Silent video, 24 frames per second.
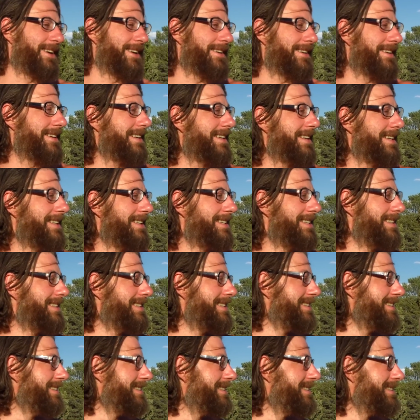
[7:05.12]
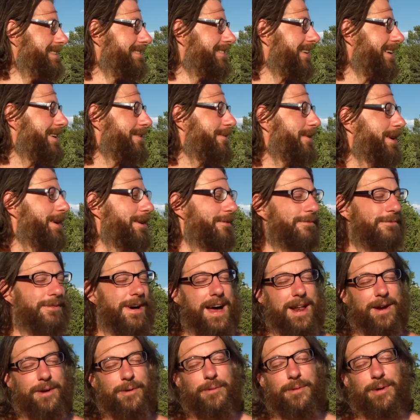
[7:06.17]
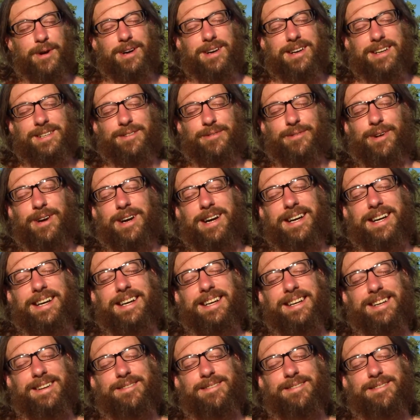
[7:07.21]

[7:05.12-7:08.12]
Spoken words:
I wonder what her final words were.